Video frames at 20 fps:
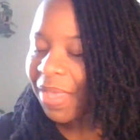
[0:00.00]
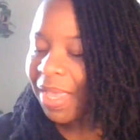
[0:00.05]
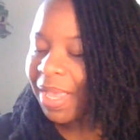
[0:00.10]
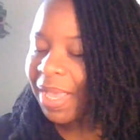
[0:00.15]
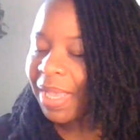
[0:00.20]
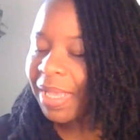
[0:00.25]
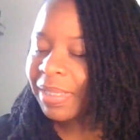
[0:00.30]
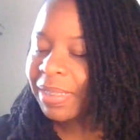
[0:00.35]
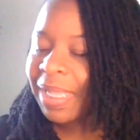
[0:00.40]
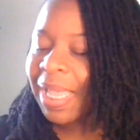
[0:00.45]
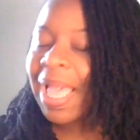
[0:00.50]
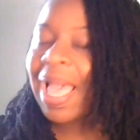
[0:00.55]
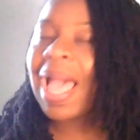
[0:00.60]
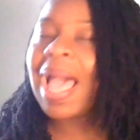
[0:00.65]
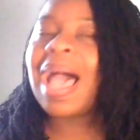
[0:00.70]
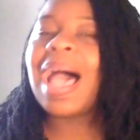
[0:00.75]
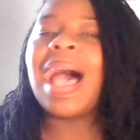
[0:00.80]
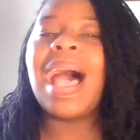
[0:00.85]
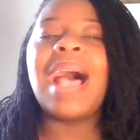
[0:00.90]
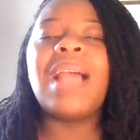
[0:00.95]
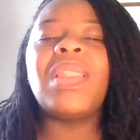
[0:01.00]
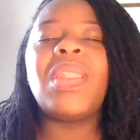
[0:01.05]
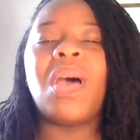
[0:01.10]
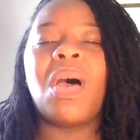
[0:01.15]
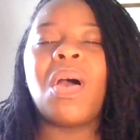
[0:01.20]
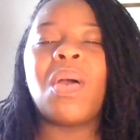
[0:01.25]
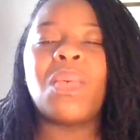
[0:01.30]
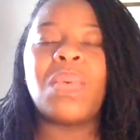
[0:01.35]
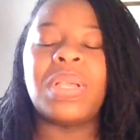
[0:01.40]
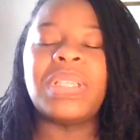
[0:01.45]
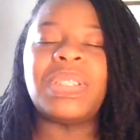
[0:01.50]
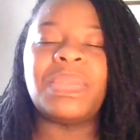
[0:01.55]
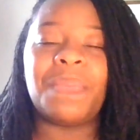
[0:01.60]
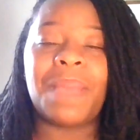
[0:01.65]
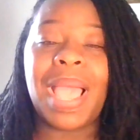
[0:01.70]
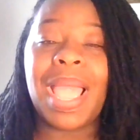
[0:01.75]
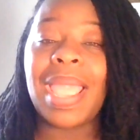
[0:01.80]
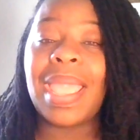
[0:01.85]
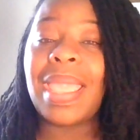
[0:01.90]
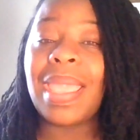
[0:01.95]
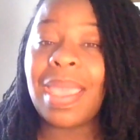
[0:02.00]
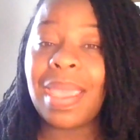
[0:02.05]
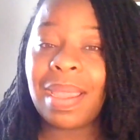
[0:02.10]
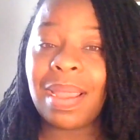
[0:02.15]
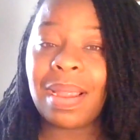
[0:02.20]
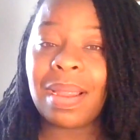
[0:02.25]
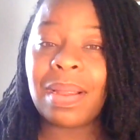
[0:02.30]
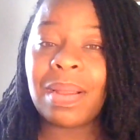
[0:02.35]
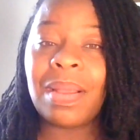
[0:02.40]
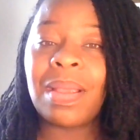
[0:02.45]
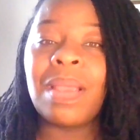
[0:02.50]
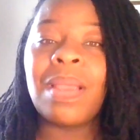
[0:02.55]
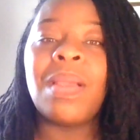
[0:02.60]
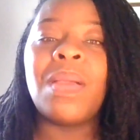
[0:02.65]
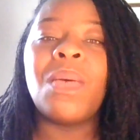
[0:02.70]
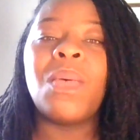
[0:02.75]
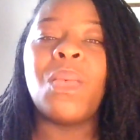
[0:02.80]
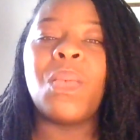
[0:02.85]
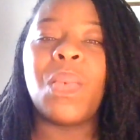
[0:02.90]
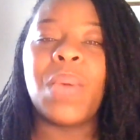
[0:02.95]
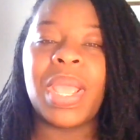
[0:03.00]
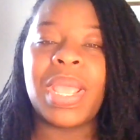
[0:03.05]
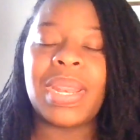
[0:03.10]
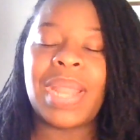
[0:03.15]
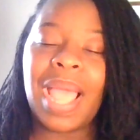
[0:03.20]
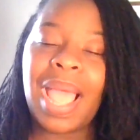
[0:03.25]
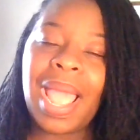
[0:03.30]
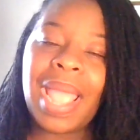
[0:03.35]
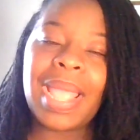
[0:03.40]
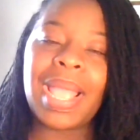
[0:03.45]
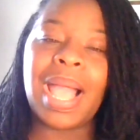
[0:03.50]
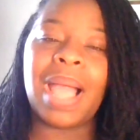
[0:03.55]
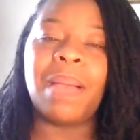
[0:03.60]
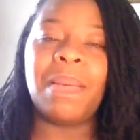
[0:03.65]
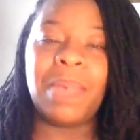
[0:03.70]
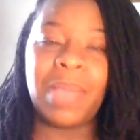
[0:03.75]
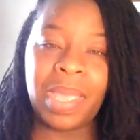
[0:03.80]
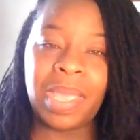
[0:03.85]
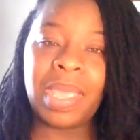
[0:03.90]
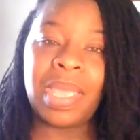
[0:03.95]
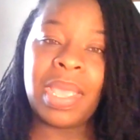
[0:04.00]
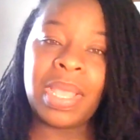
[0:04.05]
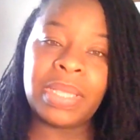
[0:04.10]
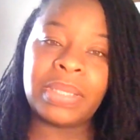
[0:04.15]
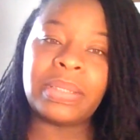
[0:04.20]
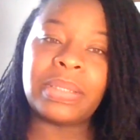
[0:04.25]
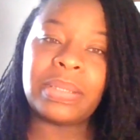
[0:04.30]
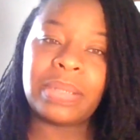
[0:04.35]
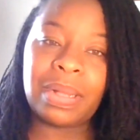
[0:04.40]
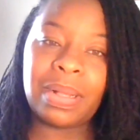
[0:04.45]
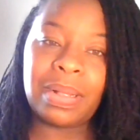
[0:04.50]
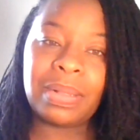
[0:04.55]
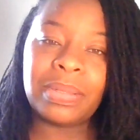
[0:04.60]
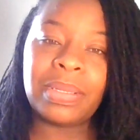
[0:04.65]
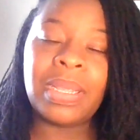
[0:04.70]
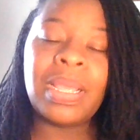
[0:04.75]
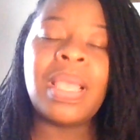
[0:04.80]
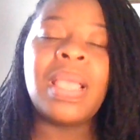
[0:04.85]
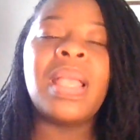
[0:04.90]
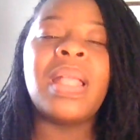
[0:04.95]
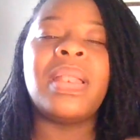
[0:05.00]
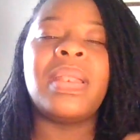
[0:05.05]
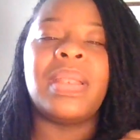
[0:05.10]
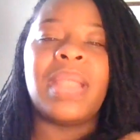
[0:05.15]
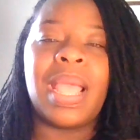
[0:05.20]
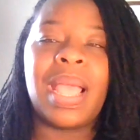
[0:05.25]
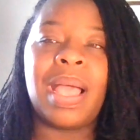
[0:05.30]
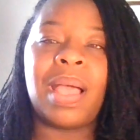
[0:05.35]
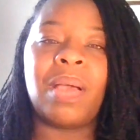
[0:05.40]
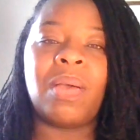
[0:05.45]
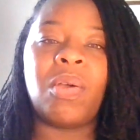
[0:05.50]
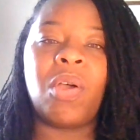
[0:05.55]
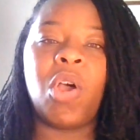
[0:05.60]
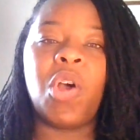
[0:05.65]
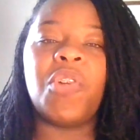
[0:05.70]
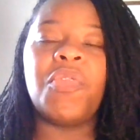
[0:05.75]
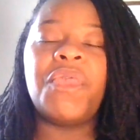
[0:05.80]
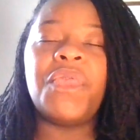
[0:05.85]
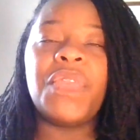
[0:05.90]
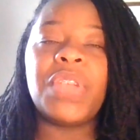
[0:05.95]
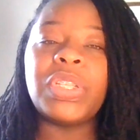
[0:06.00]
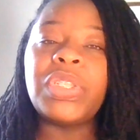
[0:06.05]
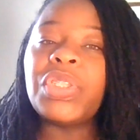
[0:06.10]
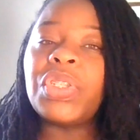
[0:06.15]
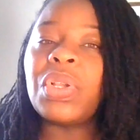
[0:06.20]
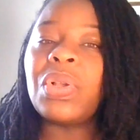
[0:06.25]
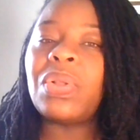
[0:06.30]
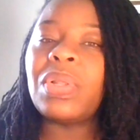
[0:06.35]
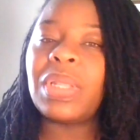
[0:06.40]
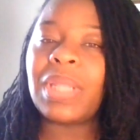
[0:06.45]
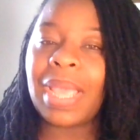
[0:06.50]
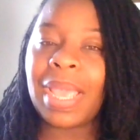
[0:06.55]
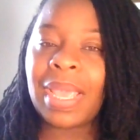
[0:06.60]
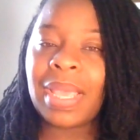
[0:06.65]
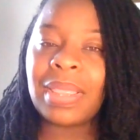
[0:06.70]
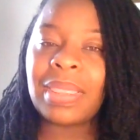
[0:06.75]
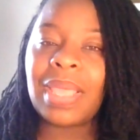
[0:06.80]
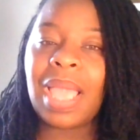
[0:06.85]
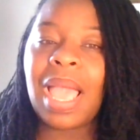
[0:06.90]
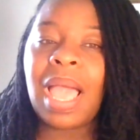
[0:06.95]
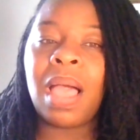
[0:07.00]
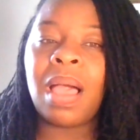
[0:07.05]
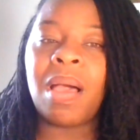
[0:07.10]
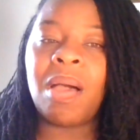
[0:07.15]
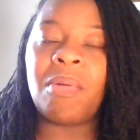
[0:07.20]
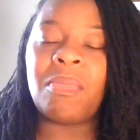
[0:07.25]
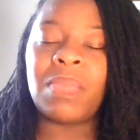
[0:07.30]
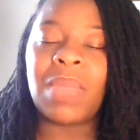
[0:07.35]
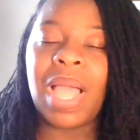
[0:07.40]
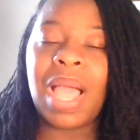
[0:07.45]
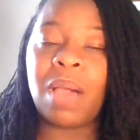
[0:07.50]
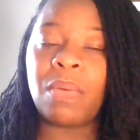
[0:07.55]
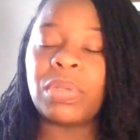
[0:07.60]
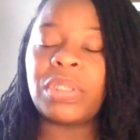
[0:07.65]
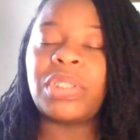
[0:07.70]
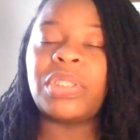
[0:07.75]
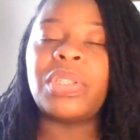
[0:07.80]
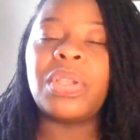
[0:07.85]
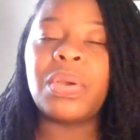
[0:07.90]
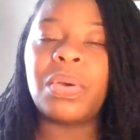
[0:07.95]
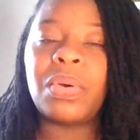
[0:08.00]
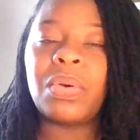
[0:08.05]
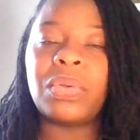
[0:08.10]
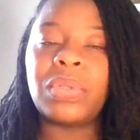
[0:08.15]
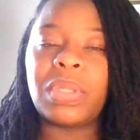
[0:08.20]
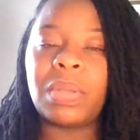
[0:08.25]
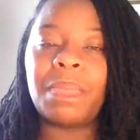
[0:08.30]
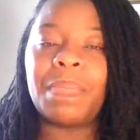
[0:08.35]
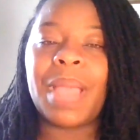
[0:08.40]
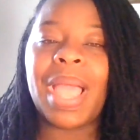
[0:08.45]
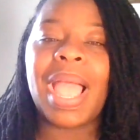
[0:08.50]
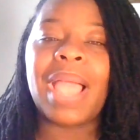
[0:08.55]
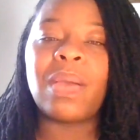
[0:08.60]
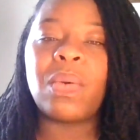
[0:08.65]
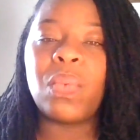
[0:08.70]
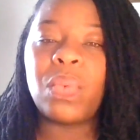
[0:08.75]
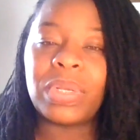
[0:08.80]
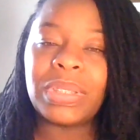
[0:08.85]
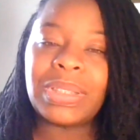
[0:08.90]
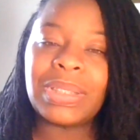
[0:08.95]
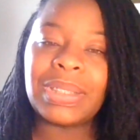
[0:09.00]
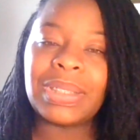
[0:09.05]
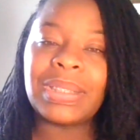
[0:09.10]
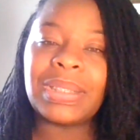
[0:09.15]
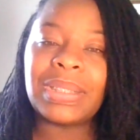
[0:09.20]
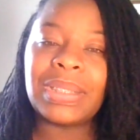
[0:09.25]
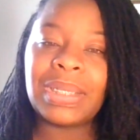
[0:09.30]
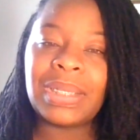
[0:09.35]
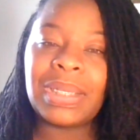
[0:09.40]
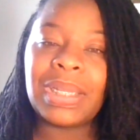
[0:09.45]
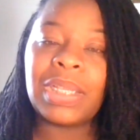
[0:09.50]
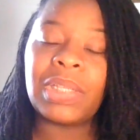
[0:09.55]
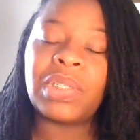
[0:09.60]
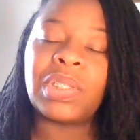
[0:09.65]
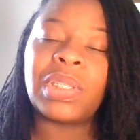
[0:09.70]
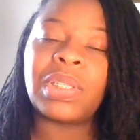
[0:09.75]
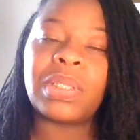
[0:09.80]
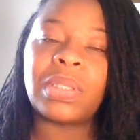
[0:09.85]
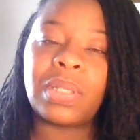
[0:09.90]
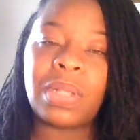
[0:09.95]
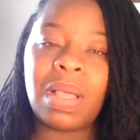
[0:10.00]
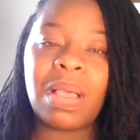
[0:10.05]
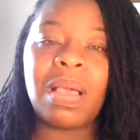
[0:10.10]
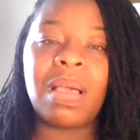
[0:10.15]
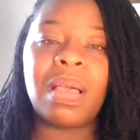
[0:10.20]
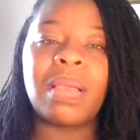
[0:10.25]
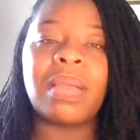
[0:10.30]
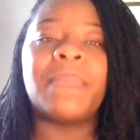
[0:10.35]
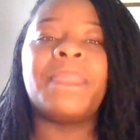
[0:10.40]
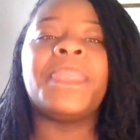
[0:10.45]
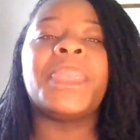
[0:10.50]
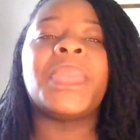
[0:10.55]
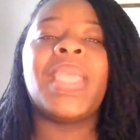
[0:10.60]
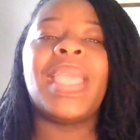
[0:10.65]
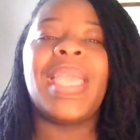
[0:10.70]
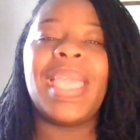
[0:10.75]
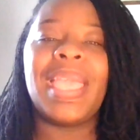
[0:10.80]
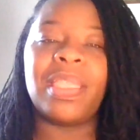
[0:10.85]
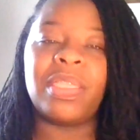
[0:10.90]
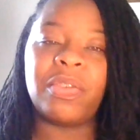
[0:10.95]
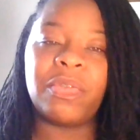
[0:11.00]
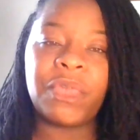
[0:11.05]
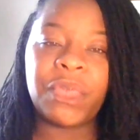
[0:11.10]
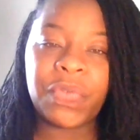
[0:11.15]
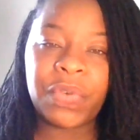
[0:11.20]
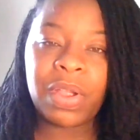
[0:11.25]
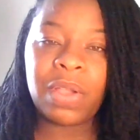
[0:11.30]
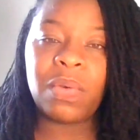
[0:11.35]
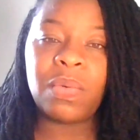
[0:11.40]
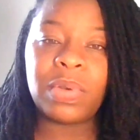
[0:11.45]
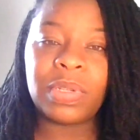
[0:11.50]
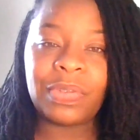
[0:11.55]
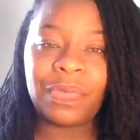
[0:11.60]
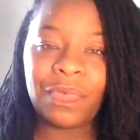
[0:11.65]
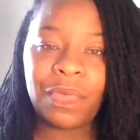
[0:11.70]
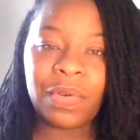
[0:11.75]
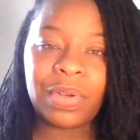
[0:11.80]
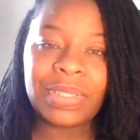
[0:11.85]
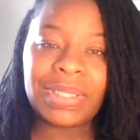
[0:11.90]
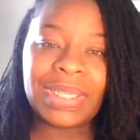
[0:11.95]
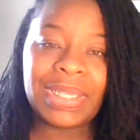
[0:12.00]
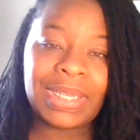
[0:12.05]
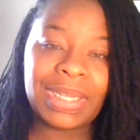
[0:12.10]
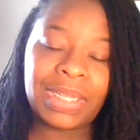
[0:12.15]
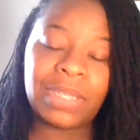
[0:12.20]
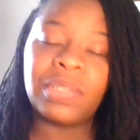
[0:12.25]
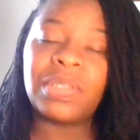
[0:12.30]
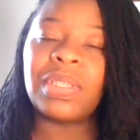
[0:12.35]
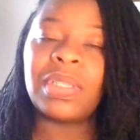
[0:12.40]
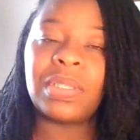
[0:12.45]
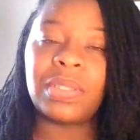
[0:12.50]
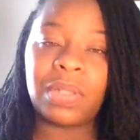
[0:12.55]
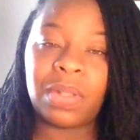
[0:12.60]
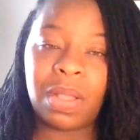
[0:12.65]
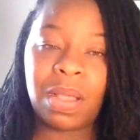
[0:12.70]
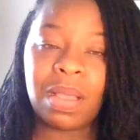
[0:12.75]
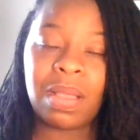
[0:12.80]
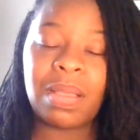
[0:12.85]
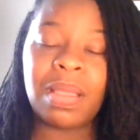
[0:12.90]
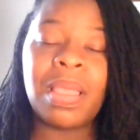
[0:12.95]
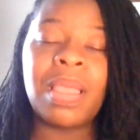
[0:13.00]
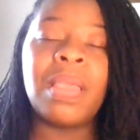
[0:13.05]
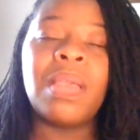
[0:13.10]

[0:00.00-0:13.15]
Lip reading: is, how long was my hair when I got it installed? Now, official length, I was told the back was 16 inches long and the front was 14 inches long.